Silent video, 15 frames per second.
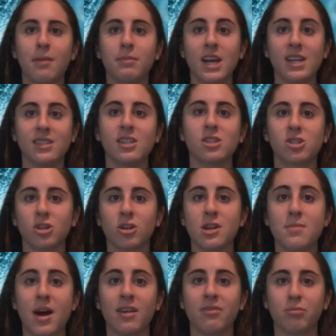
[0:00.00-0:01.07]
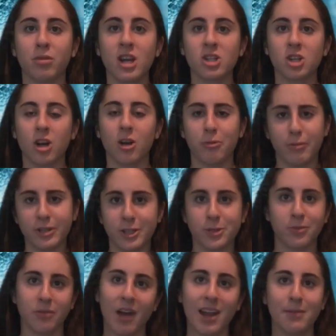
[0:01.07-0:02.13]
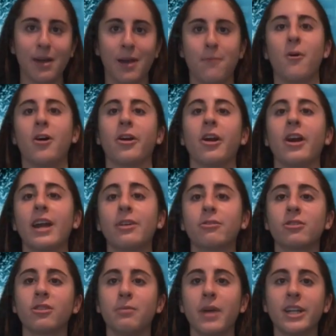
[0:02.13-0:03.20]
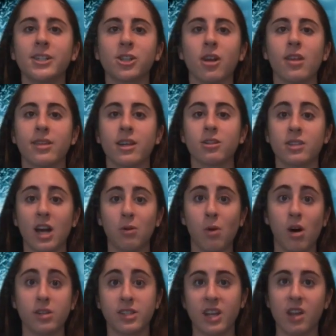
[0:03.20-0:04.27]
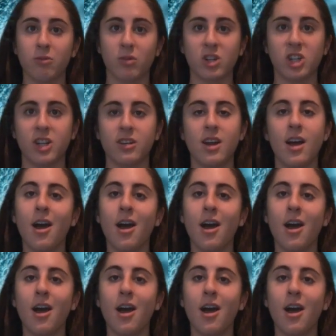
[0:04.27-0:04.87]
Plants need a certain amount of pressure, which is provided by water, in order to make sure that their cell walls stay rigid.